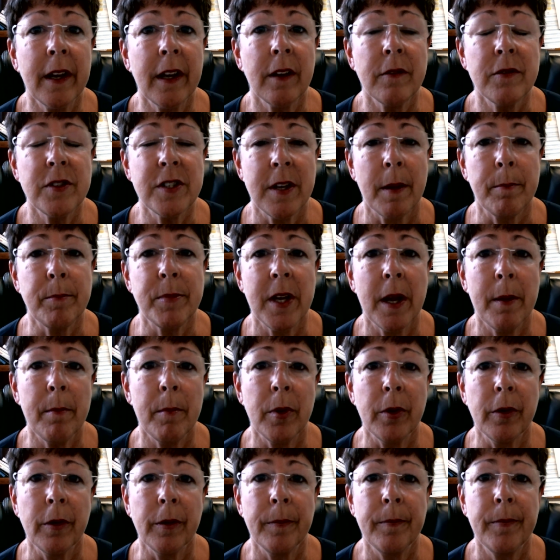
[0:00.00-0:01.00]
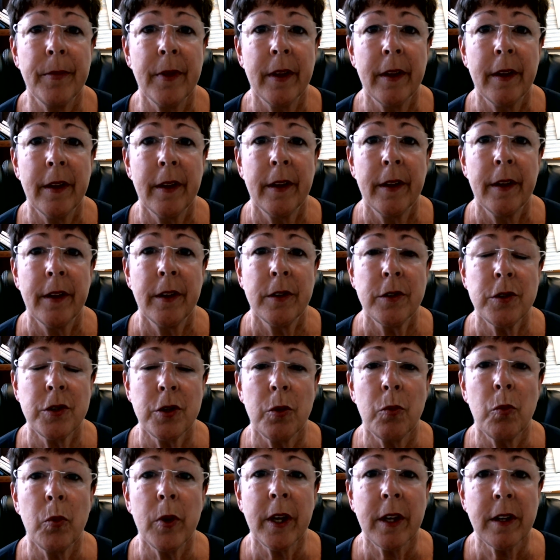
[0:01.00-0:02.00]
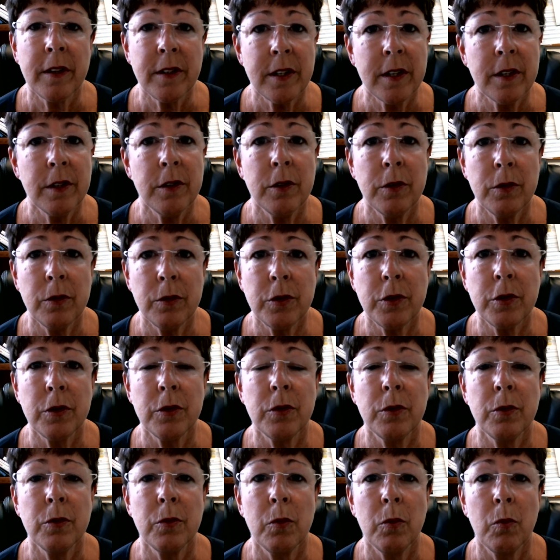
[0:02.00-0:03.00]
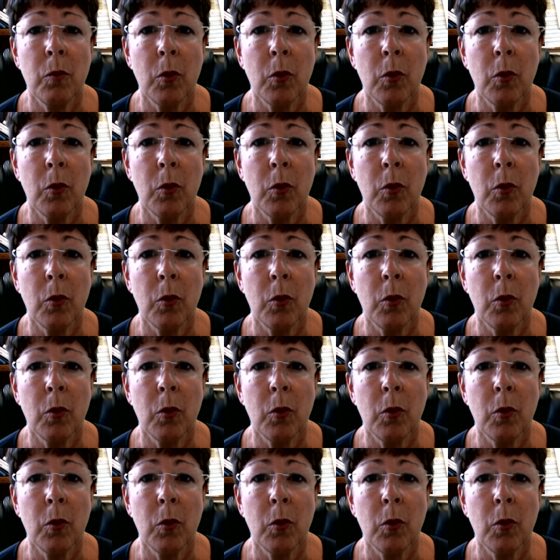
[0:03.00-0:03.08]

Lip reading: of September. So we continue to